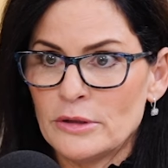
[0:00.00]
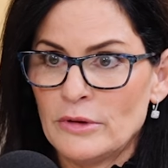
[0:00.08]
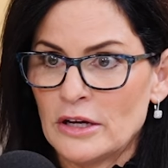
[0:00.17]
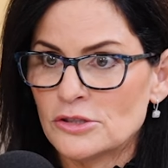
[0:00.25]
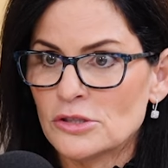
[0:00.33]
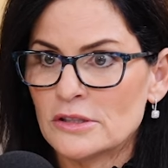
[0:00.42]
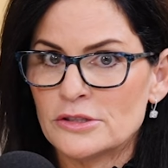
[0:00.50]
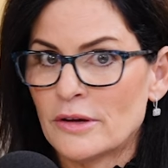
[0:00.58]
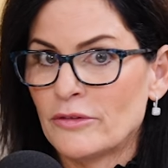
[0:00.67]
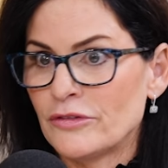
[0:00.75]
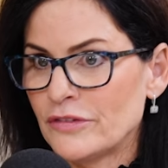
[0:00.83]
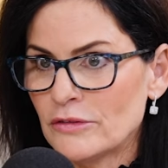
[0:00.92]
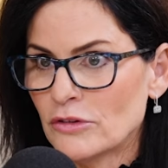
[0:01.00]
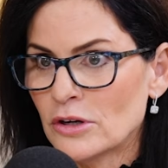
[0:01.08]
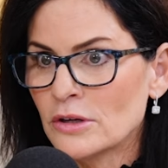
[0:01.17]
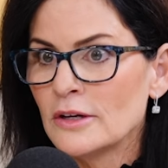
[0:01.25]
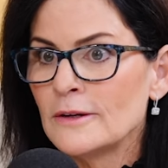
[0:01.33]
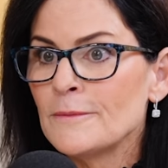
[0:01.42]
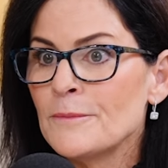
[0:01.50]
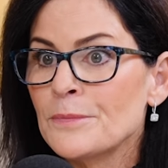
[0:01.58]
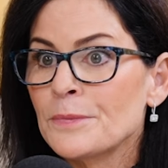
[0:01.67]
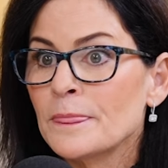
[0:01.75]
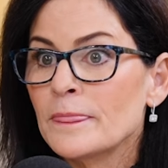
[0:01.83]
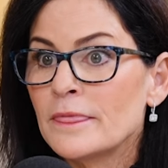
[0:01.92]
pretty much, unless you have a fever.
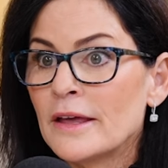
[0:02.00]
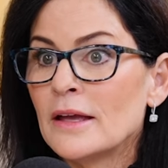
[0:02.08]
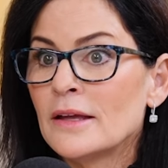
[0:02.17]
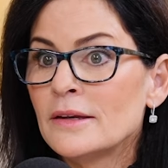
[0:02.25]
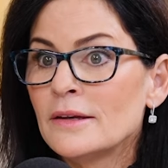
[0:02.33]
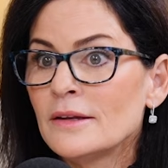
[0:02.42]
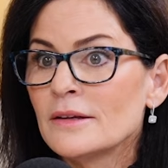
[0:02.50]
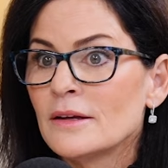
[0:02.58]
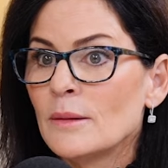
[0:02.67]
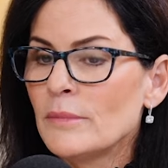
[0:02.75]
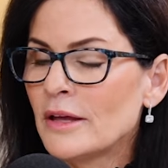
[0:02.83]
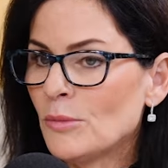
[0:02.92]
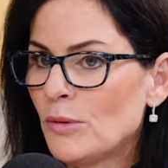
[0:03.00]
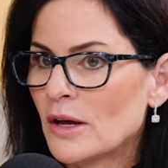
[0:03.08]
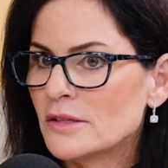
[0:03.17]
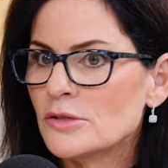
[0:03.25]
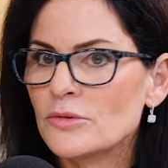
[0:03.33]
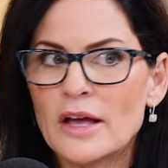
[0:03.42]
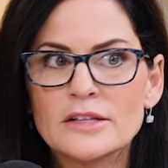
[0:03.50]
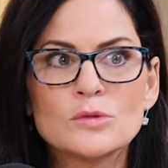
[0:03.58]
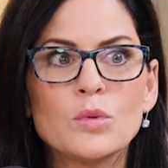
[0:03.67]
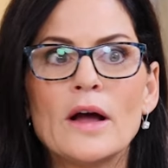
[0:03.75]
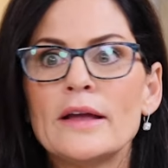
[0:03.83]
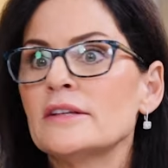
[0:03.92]
Then menopause. So
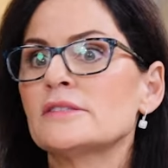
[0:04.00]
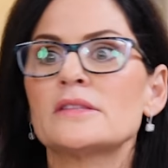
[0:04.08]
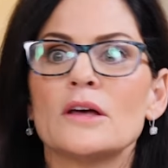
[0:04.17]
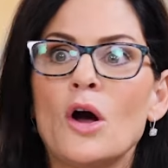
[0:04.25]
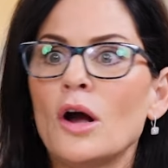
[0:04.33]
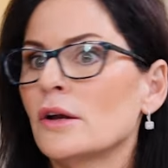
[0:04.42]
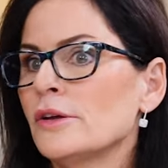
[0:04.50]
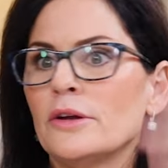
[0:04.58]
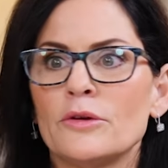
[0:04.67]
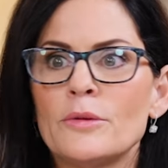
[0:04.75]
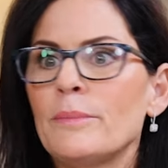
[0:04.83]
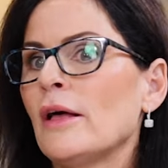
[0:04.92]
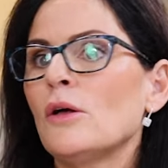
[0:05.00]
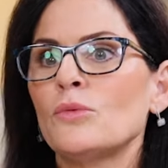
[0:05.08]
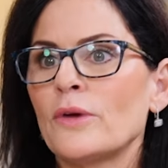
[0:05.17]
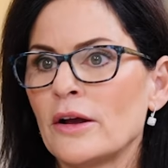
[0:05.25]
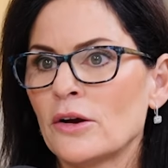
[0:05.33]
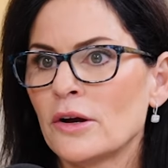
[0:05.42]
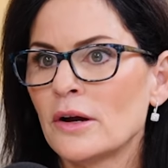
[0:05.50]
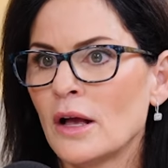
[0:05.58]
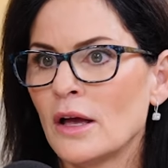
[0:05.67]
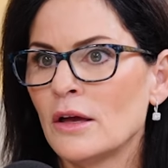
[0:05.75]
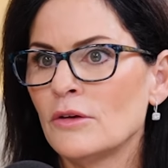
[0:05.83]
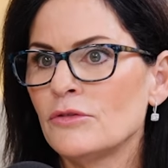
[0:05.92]
that's why it's the heart, you know, the bell ringer
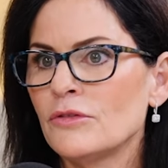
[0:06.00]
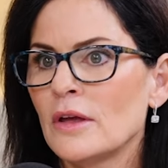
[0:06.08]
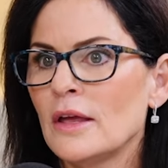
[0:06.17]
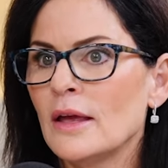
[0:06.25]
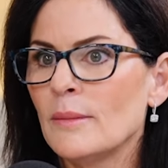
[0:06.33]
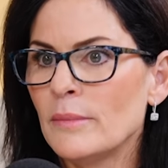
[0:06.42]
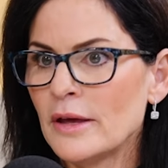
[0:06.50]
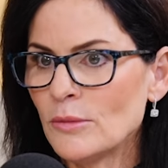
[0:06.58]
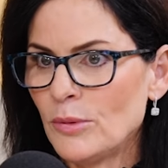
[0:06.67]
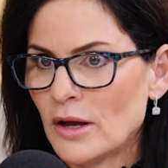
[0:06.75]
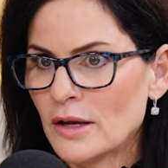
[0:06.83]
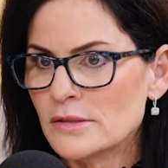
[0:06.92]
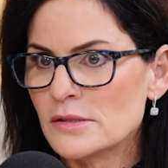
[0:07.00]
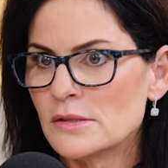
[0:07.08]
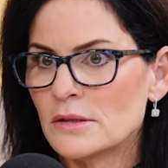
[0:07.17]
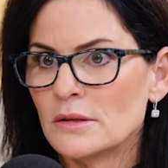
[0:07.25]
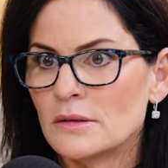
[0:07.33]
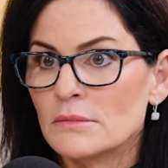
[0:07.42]
of menopause.